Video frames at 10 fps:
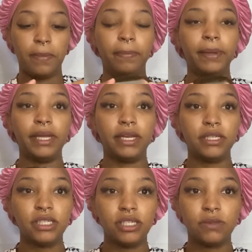But yeah,
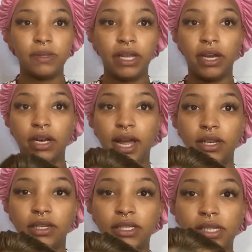this is just what the
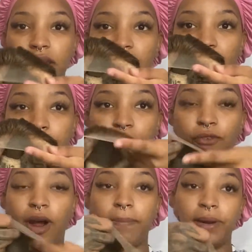hairline looks like
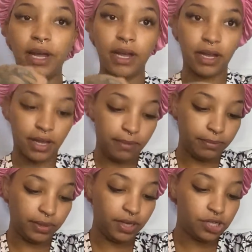before I pluck and
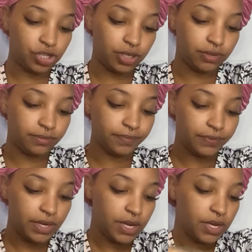bleach and
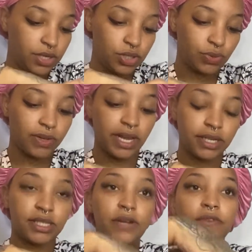do all that
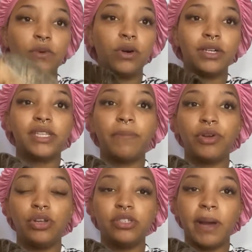good stuff. Of course, I'm
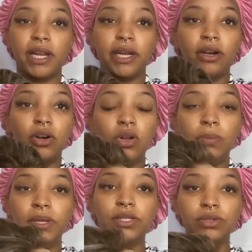gonna use my Clairol
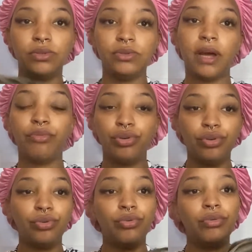
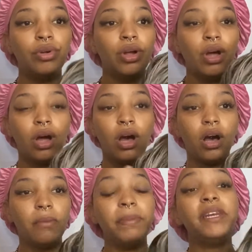B2W,
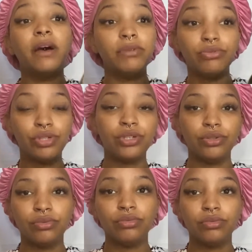um,
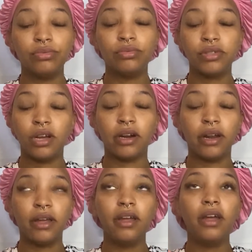BW2, sorry,